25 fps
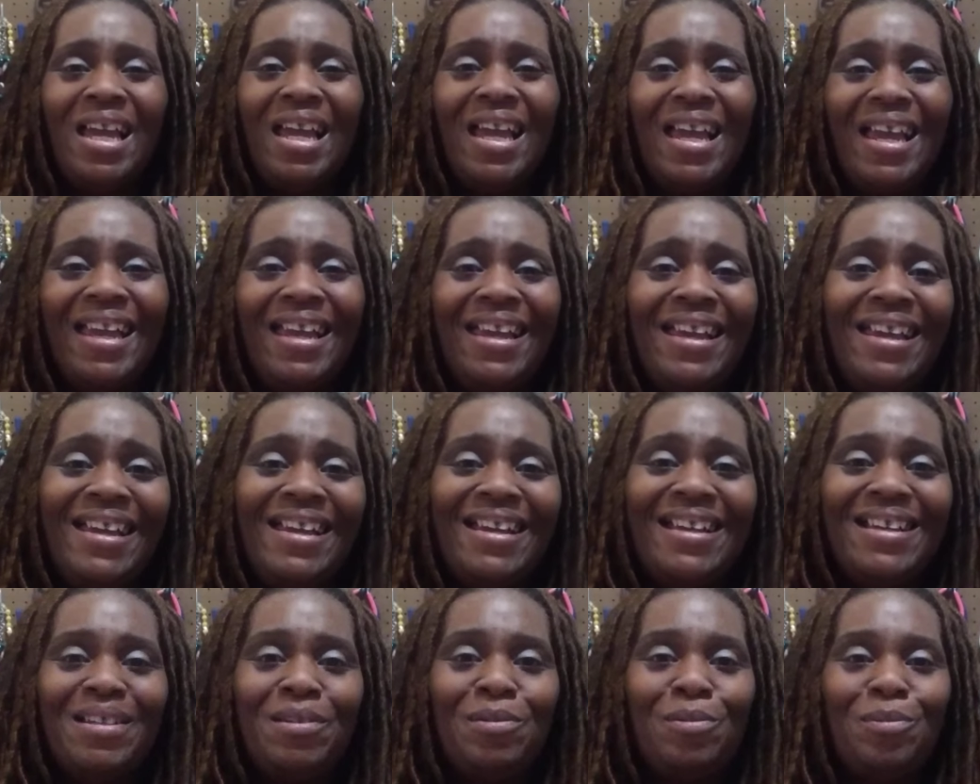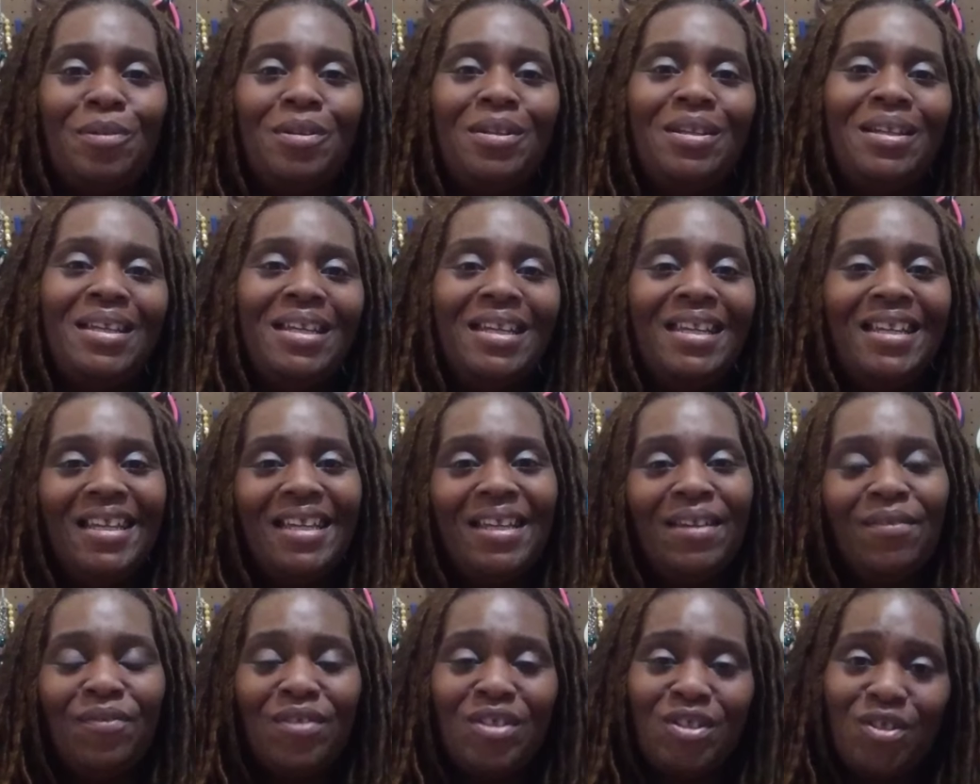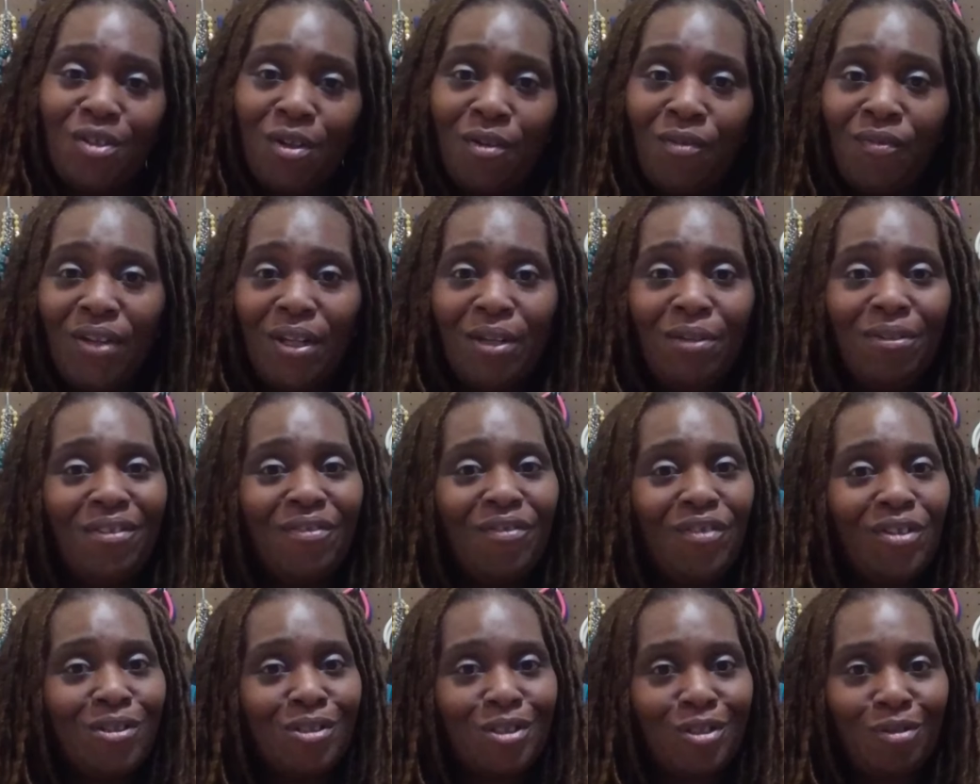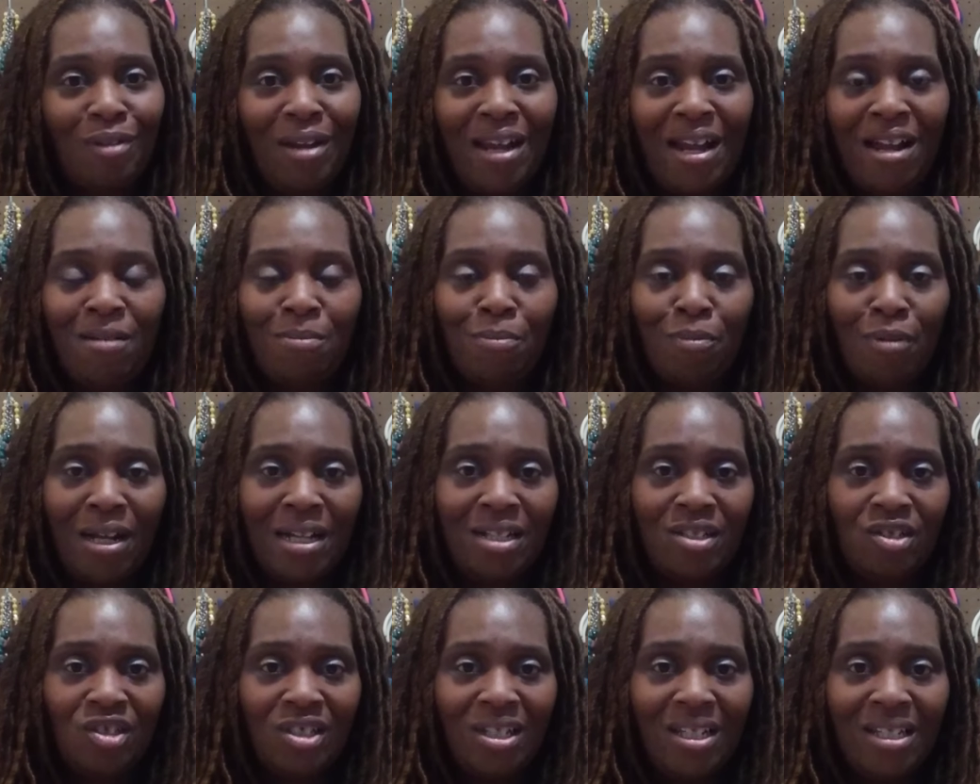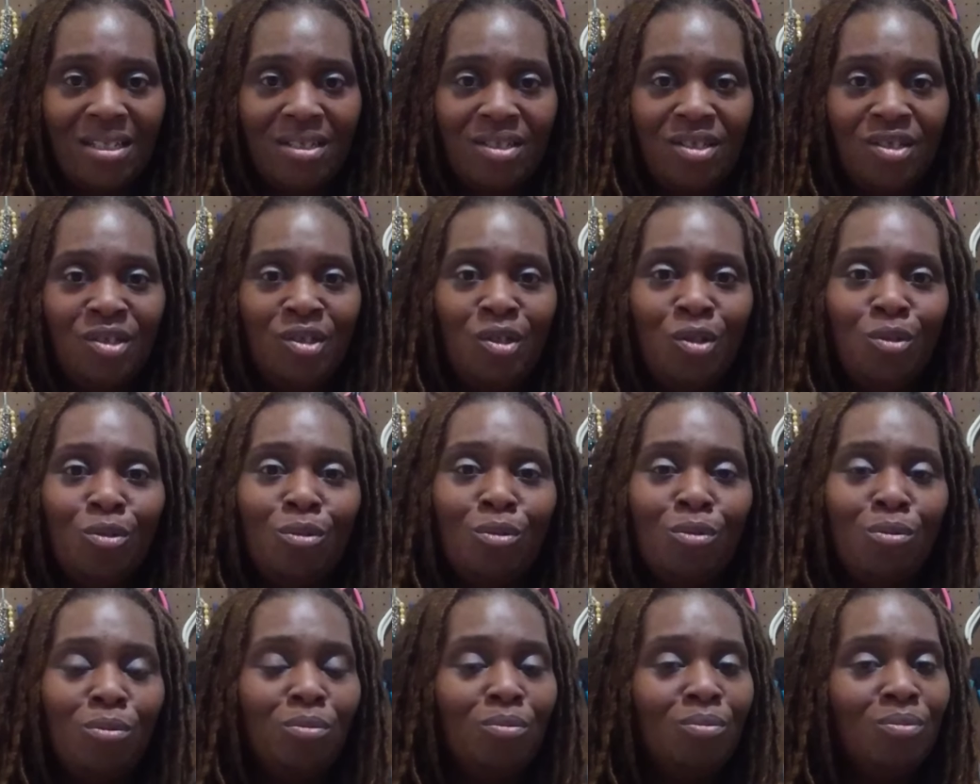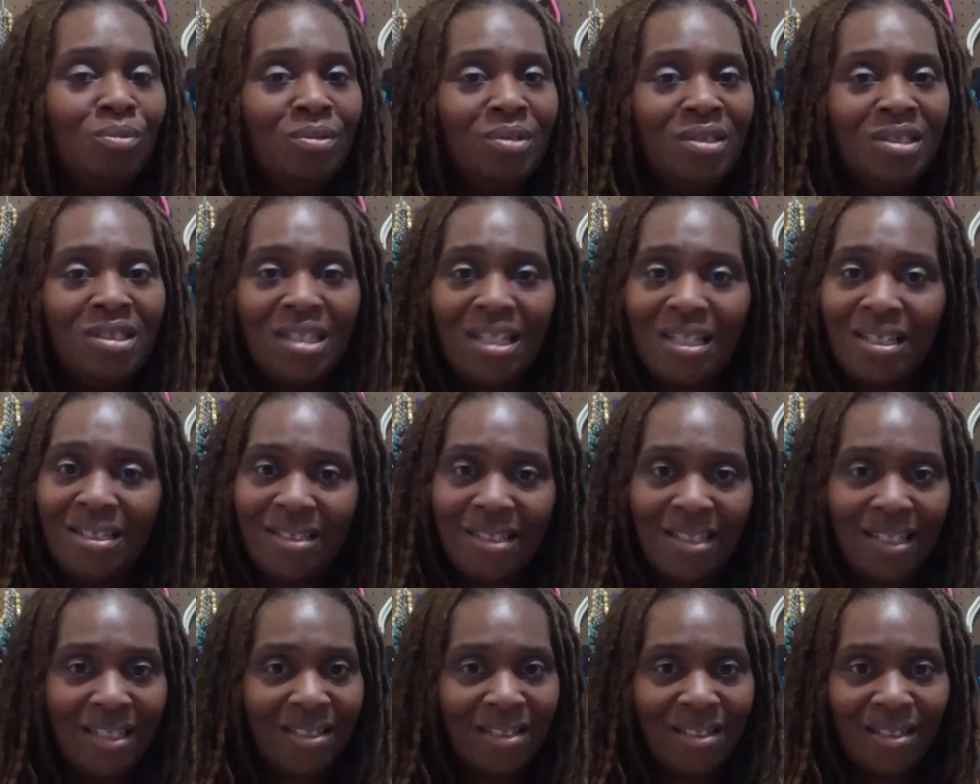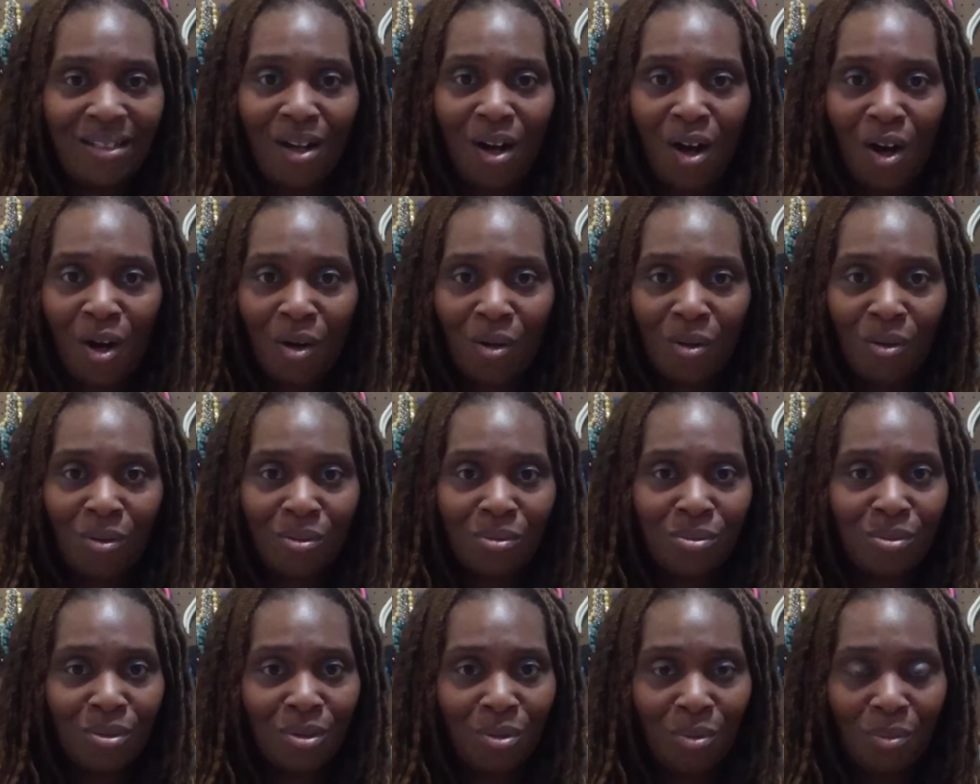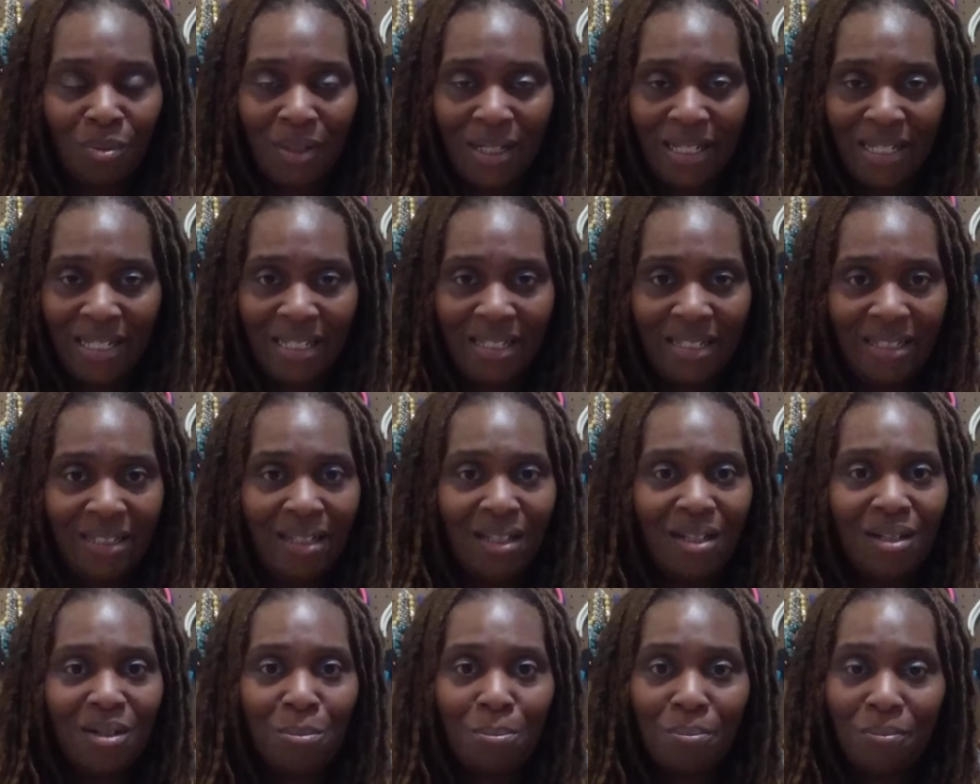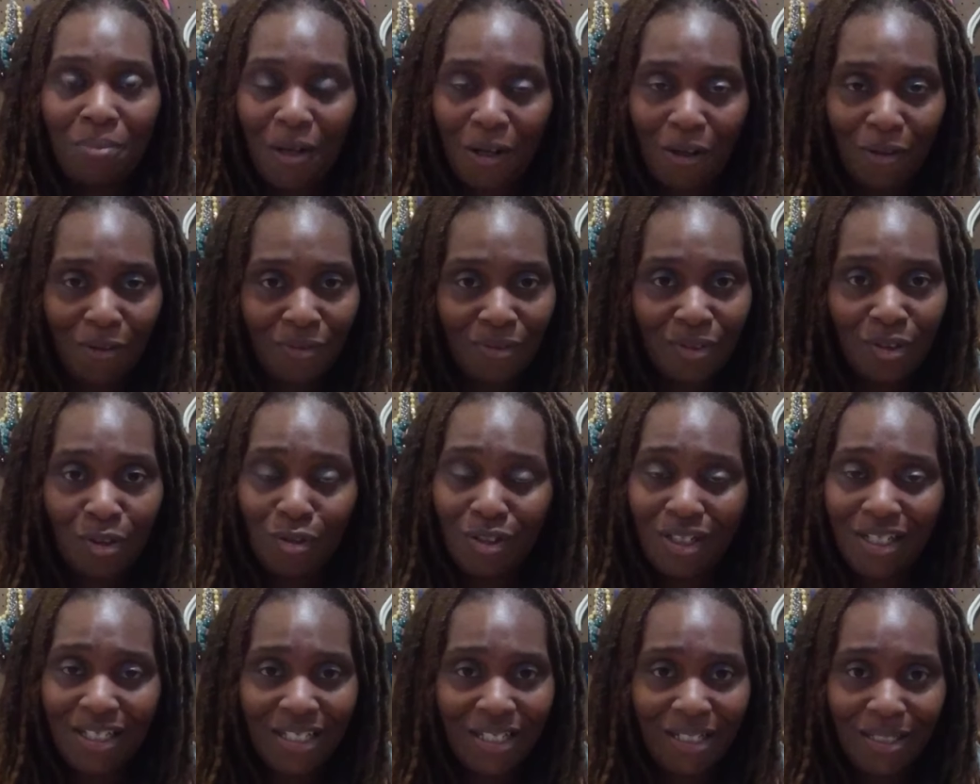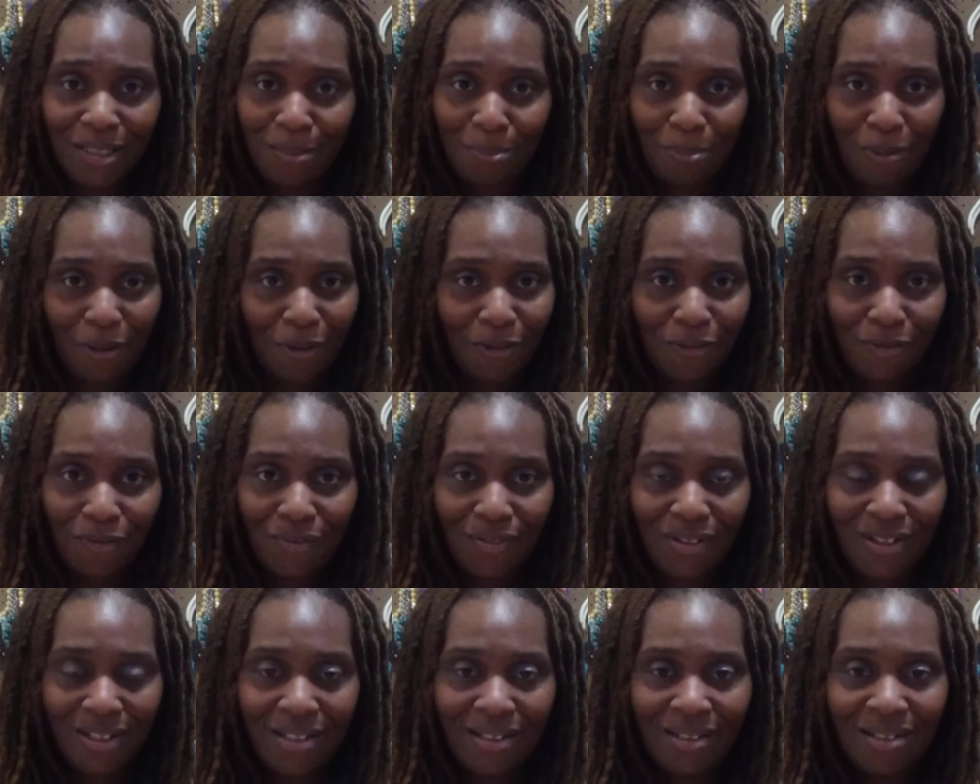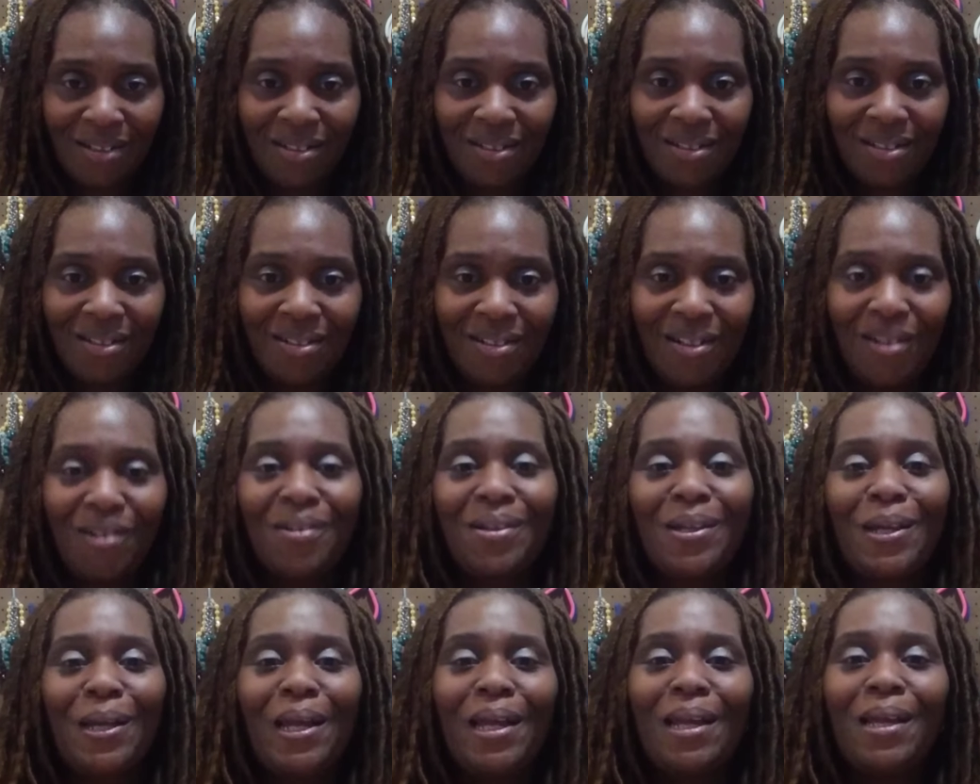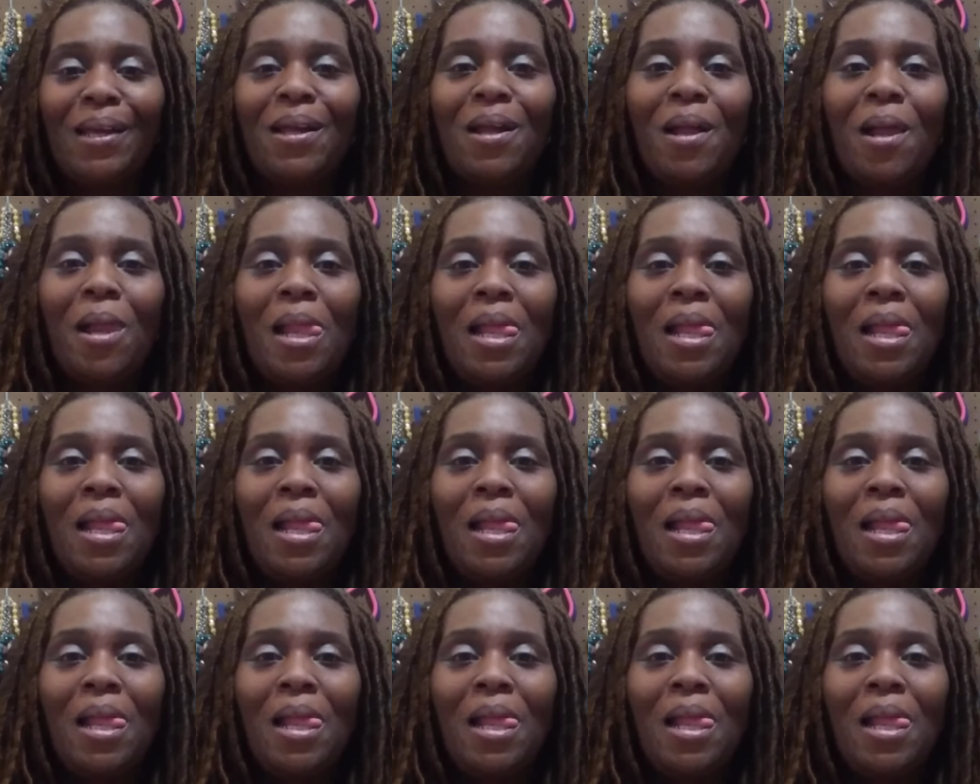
And if it's your very first craft project, you didn't get it all the way you didn't get it perfect. Okay?